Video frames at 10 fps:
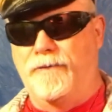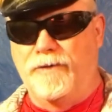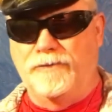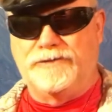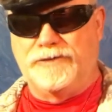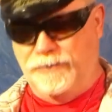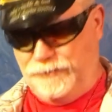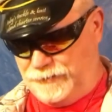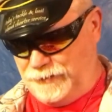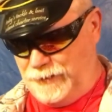won't show a
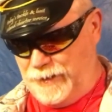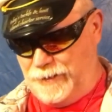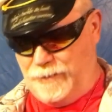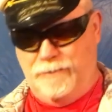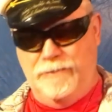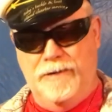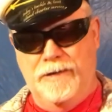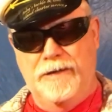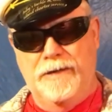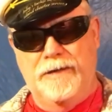stiletto.
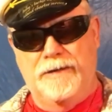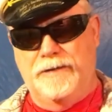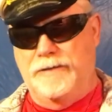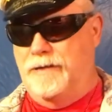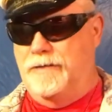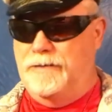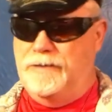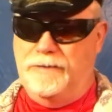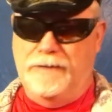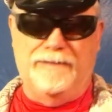No,
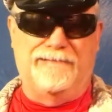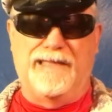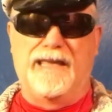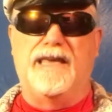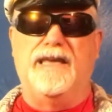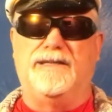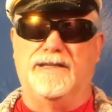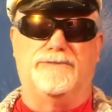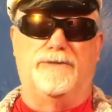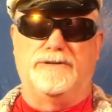I think he
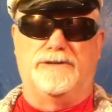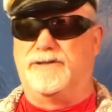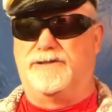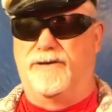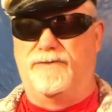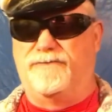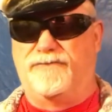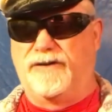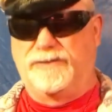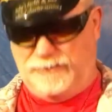just wants to show it
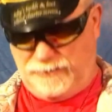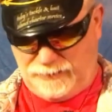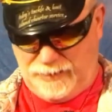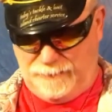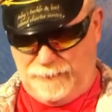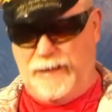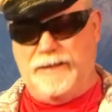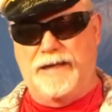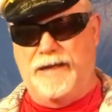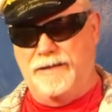first or something
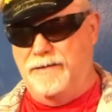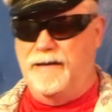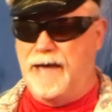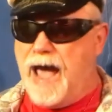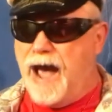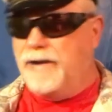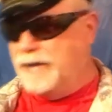like that. You know how he